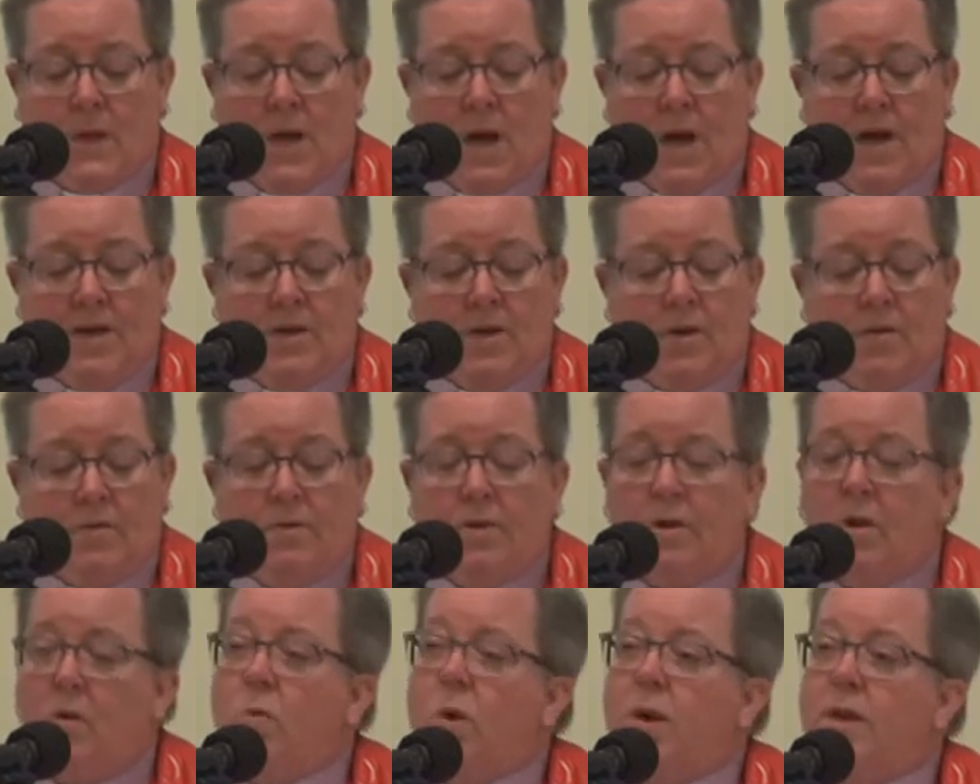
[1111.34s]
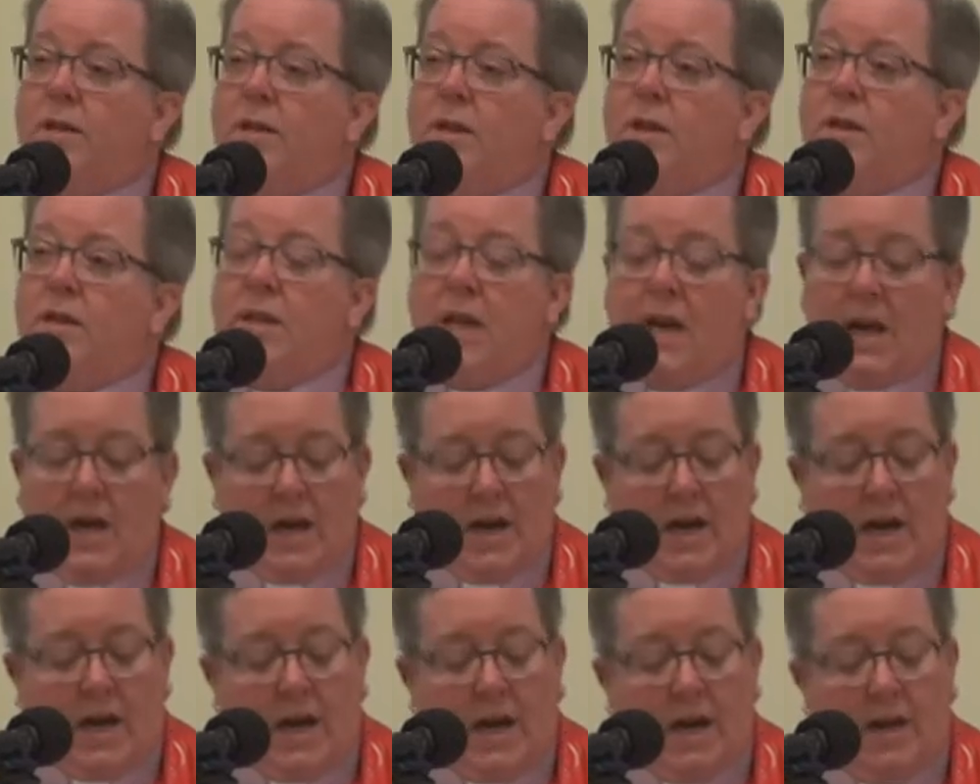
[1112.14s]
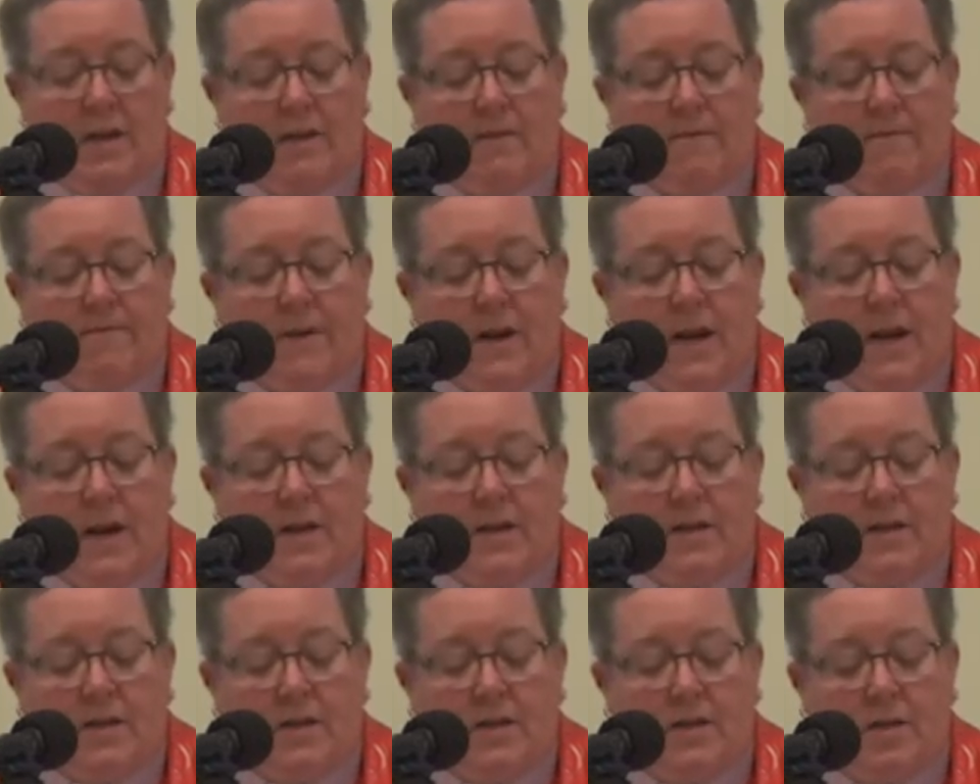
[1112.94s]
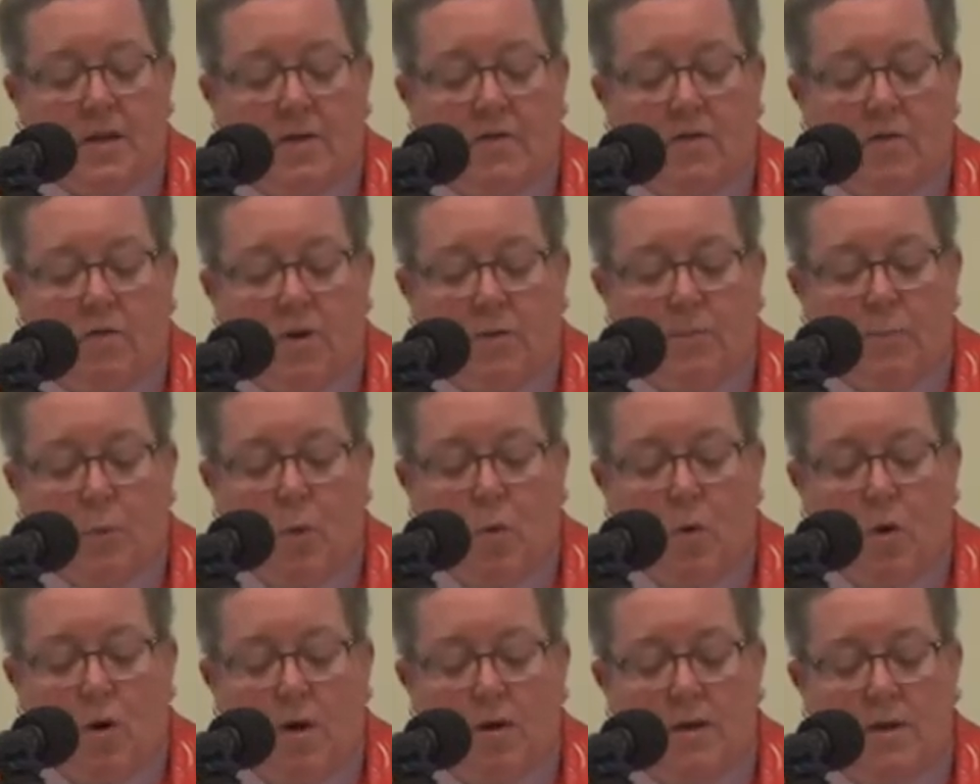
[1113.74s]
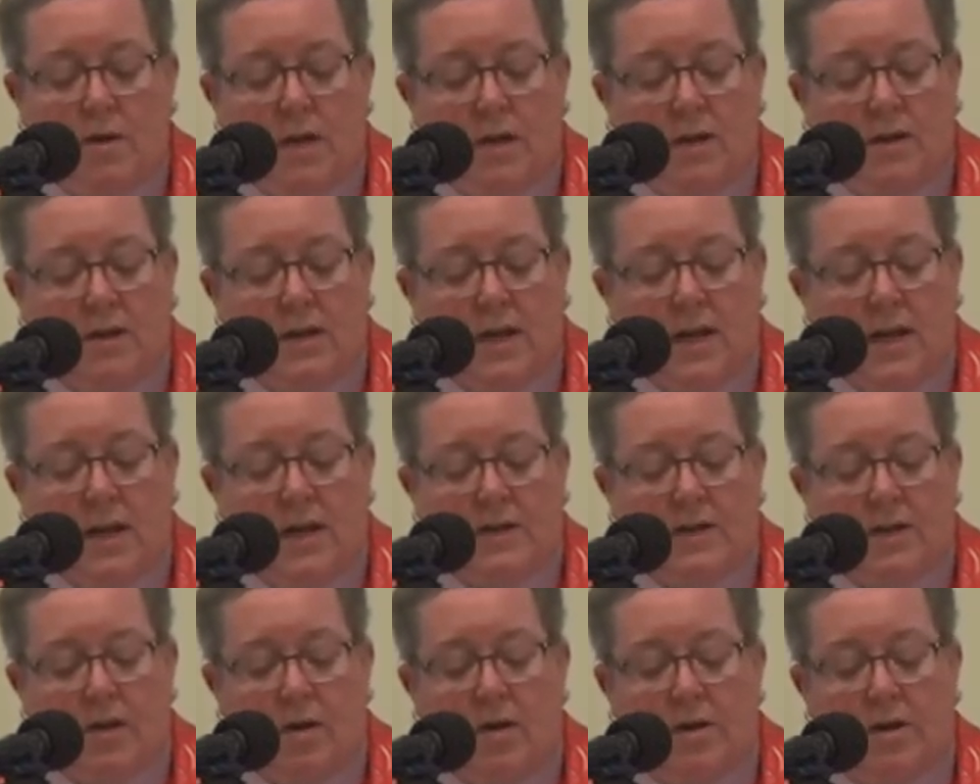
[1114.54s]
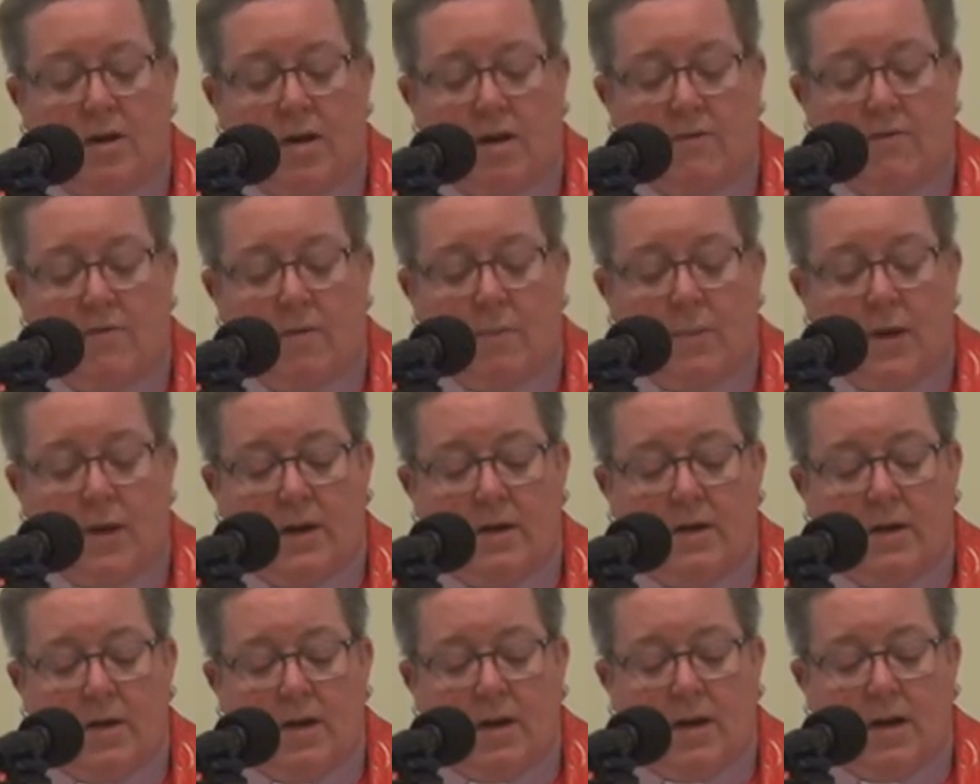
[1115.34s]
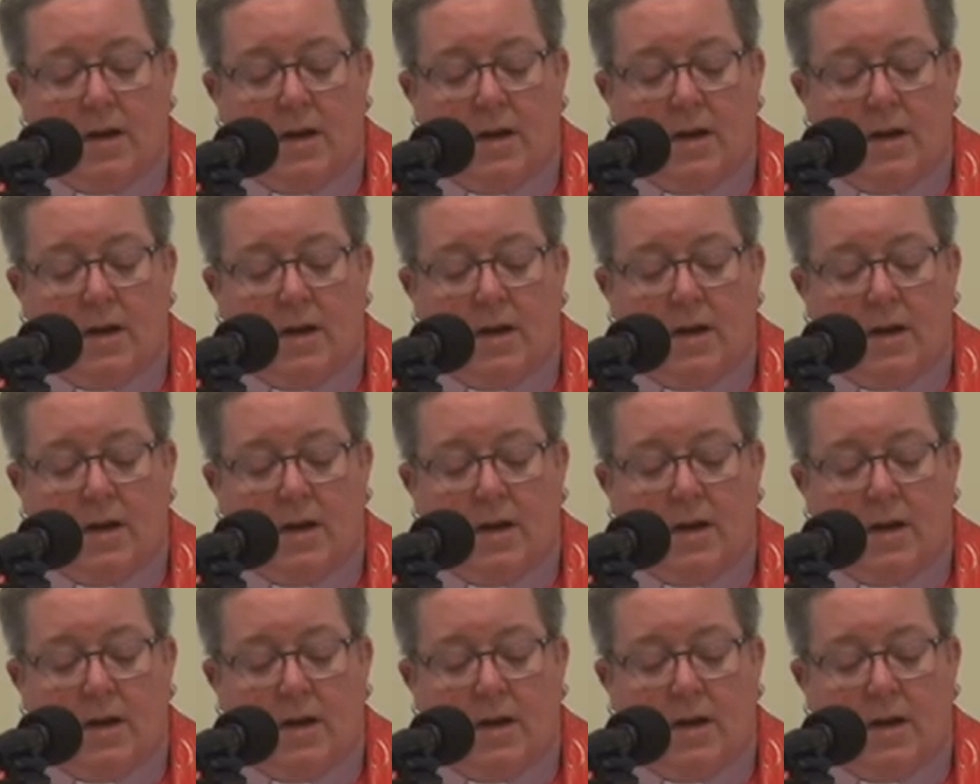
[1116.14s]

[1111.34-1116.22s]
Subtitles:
I don't know what to say in the face of a report that says our government